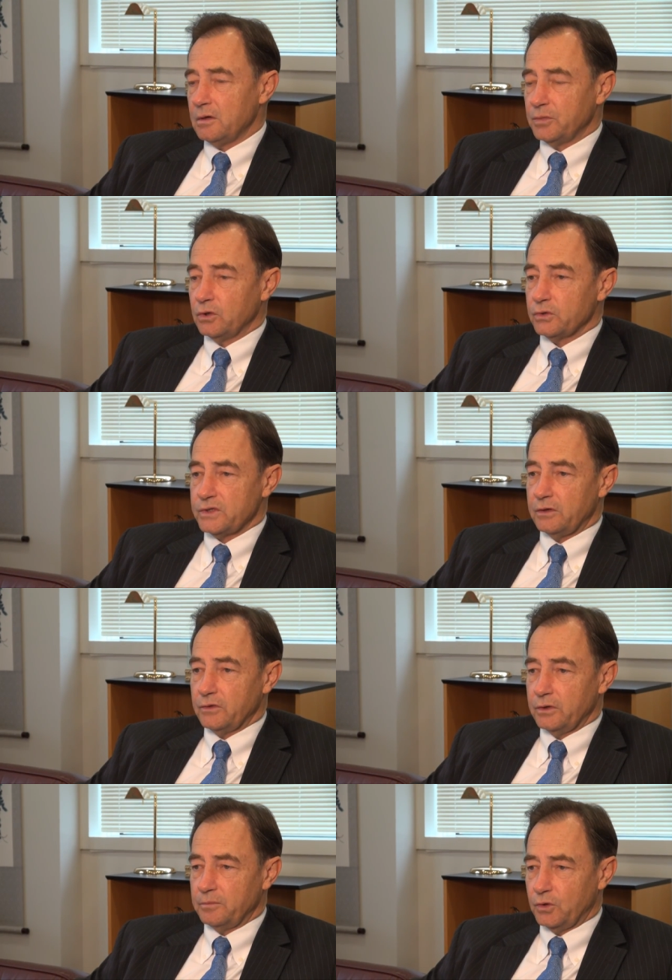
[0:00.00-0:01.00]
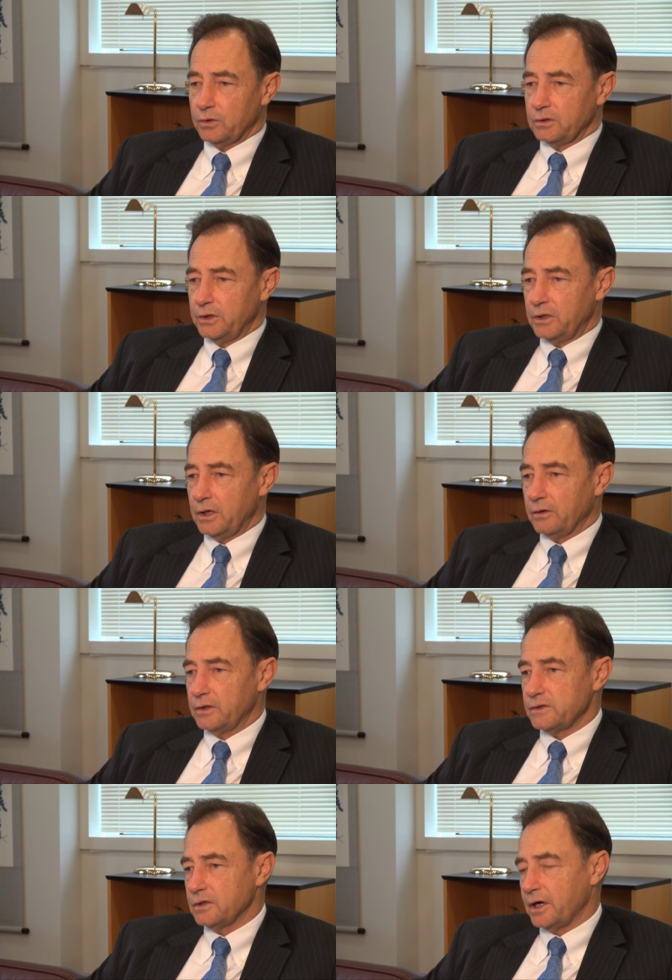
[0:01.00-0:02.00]
but also very importantly in
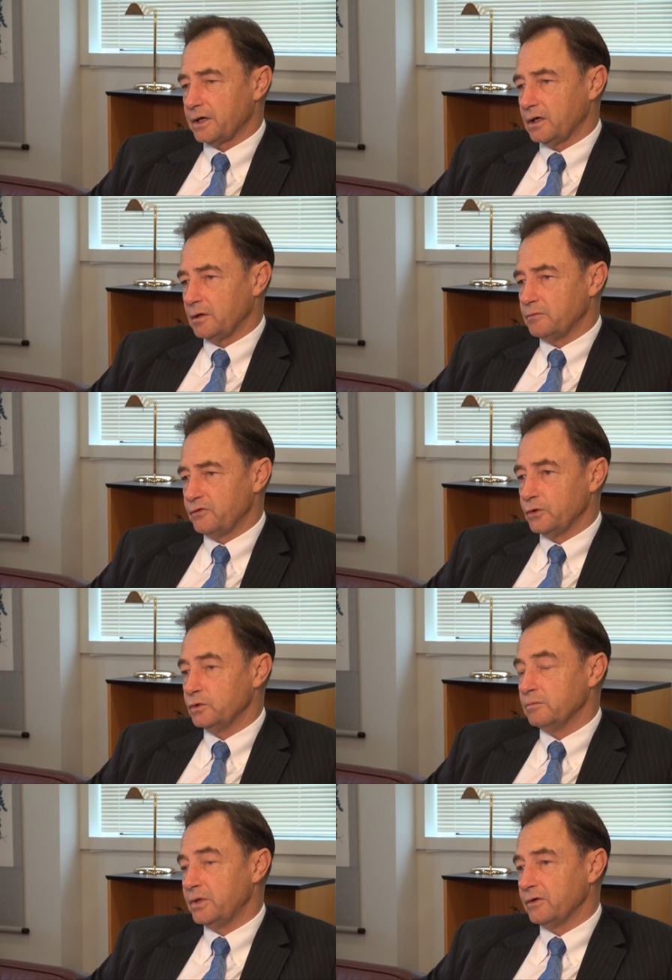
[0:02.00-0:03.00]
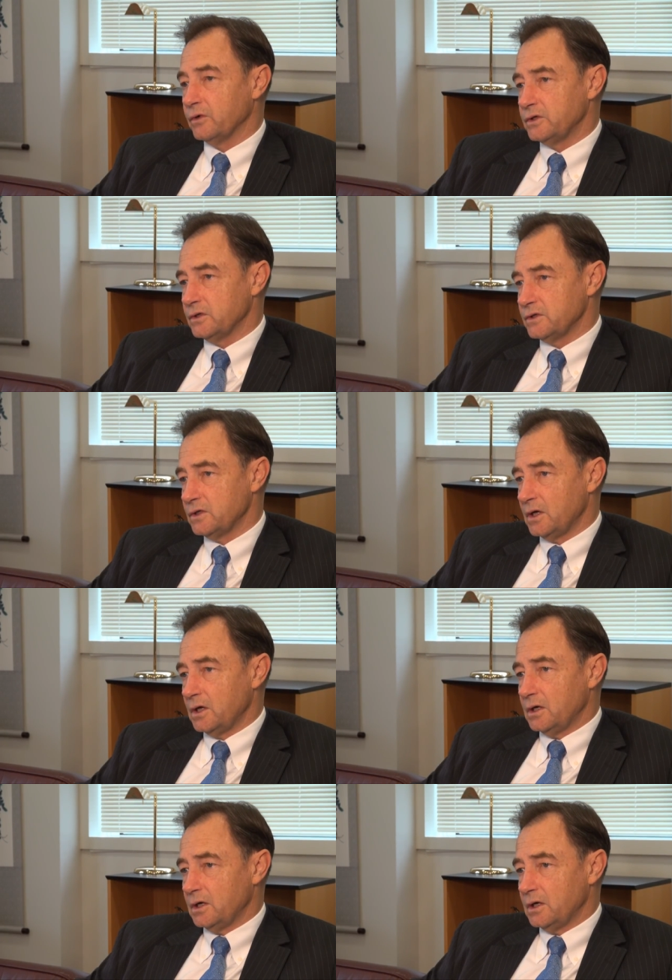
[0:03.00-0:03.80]
areas like um, food and beverages.